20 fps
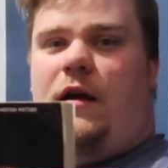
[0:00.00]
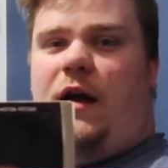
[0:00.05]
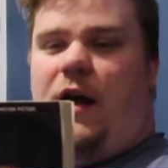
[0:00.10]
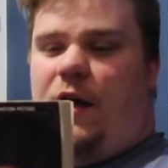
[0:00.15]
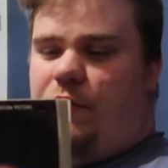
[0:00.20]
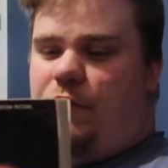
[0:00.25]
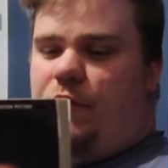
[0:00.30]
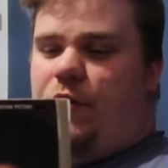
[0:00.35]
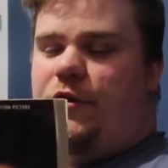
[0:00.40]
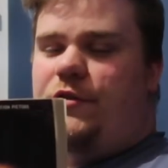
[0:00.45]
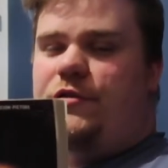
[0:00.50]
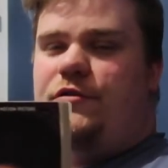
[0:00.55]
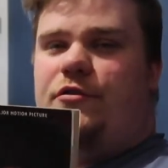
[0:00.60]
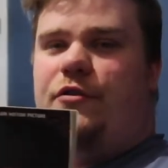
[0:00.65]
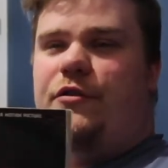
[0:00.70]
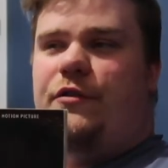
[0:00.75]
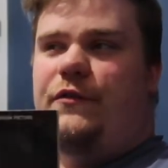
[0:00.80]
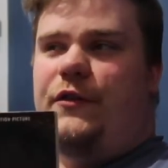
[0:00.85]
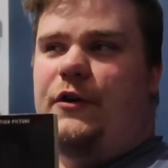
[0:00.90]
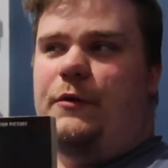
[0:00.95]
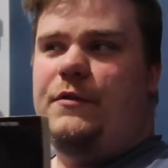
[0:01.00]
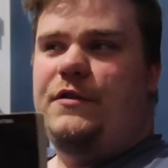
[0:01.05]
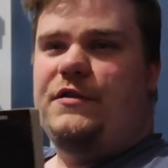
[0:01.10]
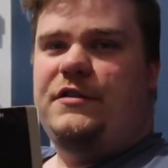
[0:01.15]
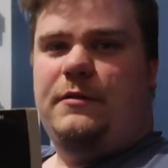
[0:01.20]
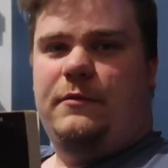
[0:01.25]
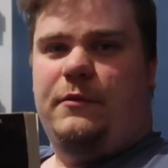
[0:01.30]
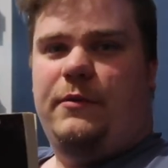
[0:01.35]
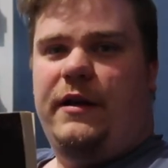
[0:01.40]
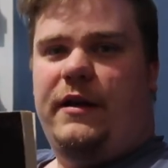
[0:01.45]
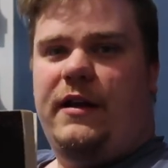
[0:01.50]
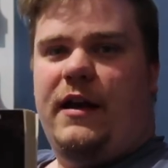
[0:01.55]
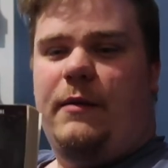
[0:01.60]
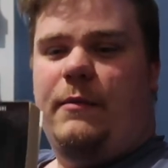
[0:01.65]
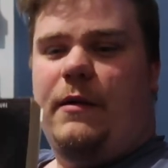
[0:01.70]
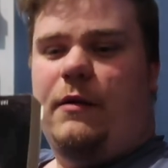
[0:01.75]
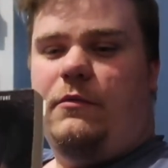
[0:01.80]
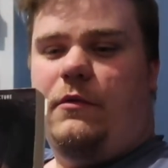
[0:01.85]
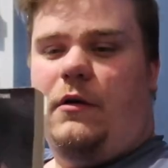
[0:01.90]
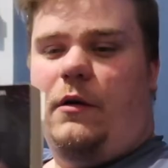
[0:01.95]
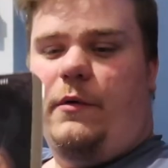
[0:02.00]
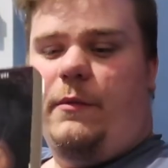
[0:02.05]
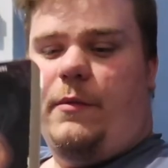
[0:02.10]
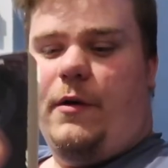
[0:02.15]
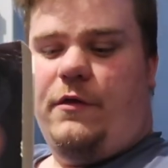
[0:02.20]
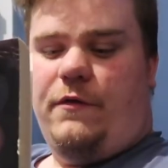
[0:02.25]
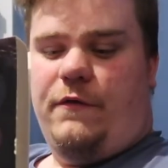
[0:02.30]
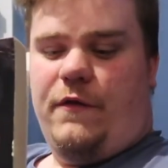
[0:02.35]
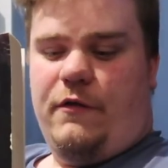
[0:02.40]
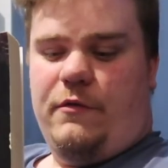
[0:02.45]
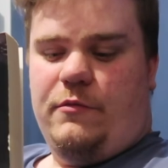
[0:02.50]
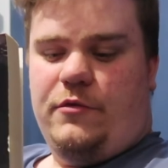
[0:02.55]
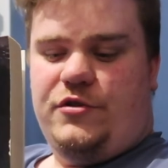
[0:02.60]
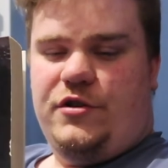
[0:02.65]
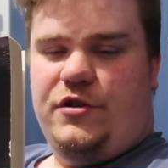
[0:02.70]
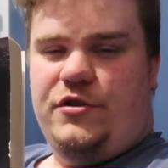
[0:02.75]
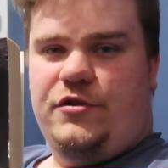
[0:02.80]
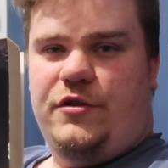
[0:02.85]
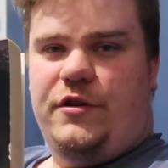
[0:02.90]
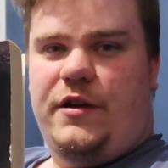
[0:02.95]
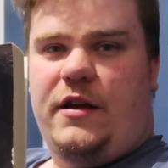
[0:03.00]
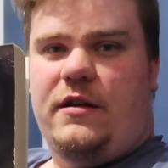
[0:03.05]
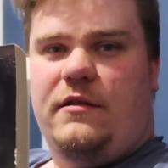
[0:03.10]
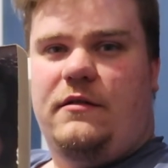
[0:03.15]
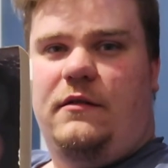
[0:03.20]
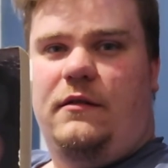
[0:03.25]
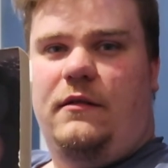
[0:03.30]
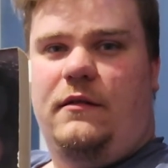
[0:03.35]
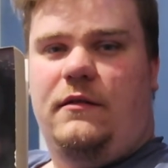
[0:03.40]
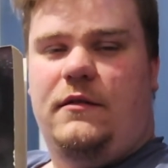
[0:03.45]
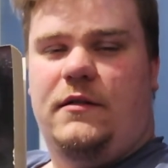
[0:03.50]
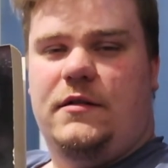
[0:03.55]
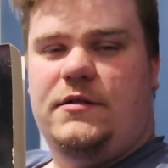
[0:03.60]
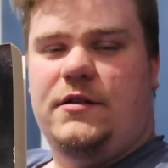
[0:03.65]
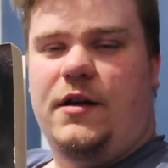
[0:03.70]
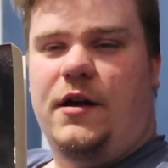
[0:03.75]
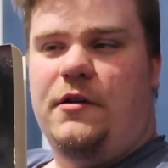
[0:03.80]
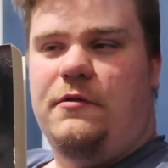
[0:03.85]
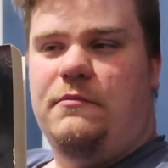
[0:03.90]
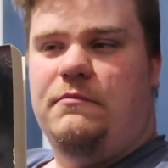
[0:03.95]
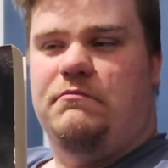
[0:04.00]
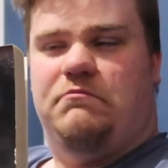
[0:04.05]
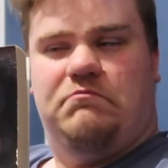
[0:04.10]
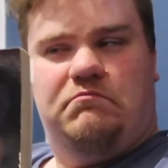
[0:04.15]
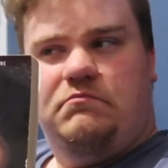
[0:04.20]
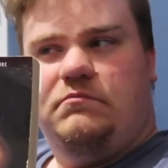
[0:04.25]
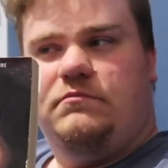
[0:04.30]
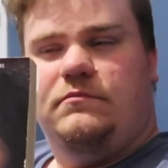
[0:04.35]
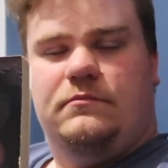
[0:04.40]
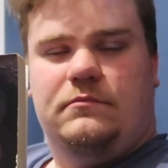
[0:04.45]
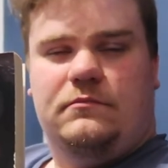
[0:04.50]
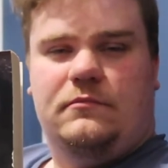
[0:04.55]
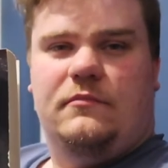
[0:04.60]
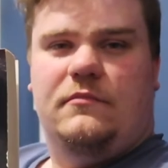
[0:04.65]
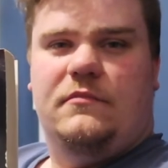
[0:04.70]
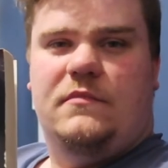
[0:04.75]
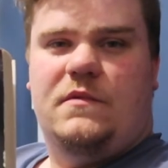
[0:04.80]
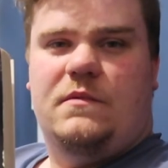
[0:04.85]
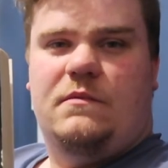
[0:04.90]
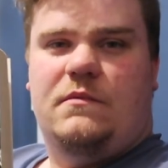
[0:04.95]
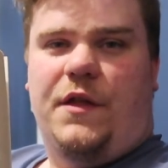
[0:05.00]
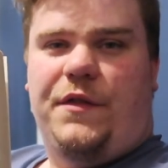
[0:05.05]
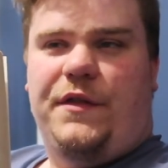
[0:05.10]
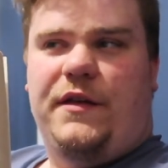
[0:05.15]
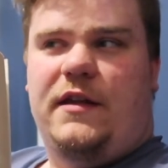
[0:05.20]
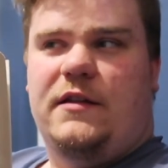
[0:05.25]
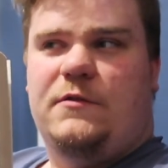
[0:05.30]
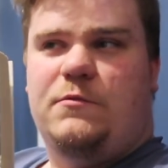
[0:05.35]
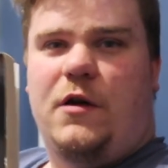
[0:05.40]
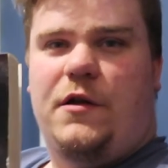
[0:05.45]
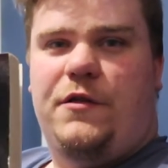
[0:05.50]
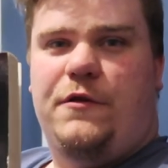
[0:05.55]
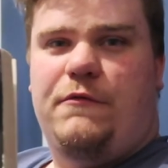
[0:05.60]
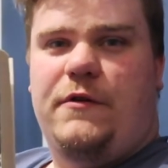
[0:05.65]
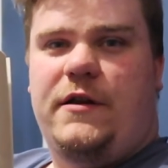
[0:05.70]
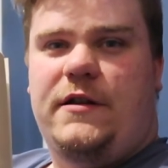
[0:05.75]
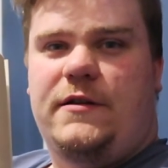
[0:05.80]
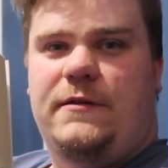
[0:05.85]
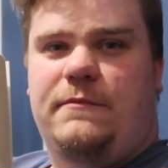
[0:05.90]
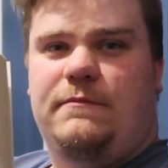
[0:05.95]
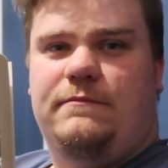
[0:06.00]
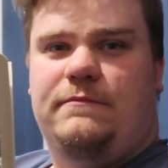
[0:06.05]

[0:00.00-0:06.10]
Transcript: Heather and I saw the film at the cinema when it came out, and we both very much enjoyed it. So I think it's worth a read.